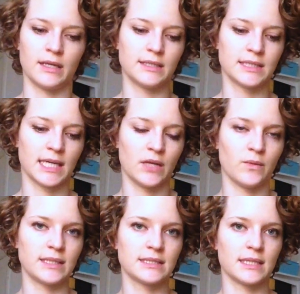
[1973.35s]
deciding
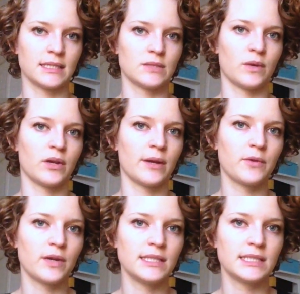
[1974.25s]
what size sweater I'm
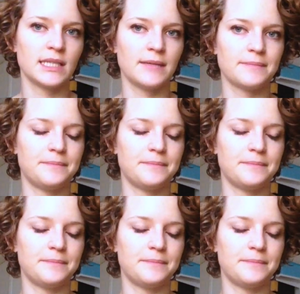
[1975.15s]
going to knit.